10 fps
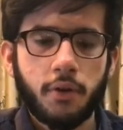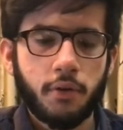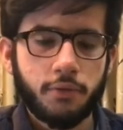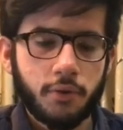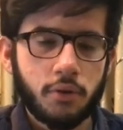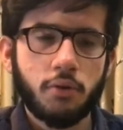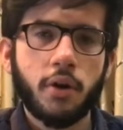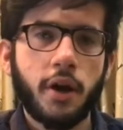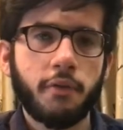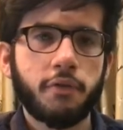if you're
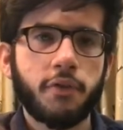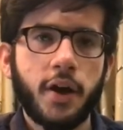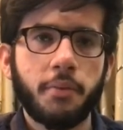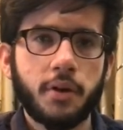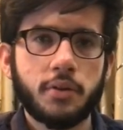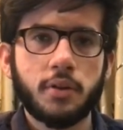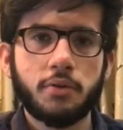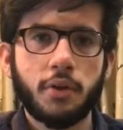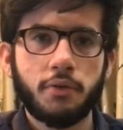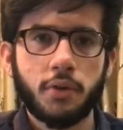having 5 minutes and
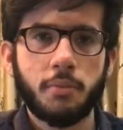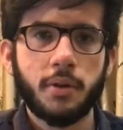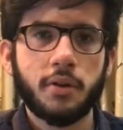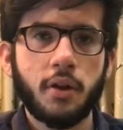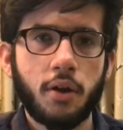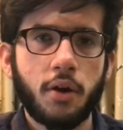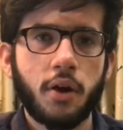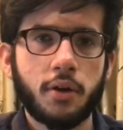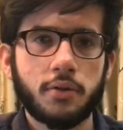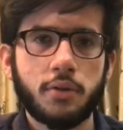you have to complete the long
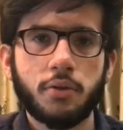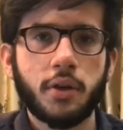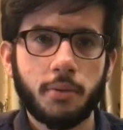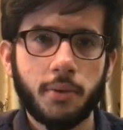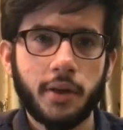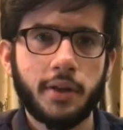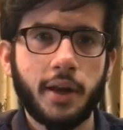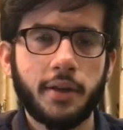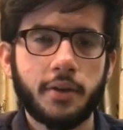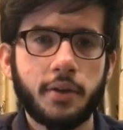answer, you can complete that.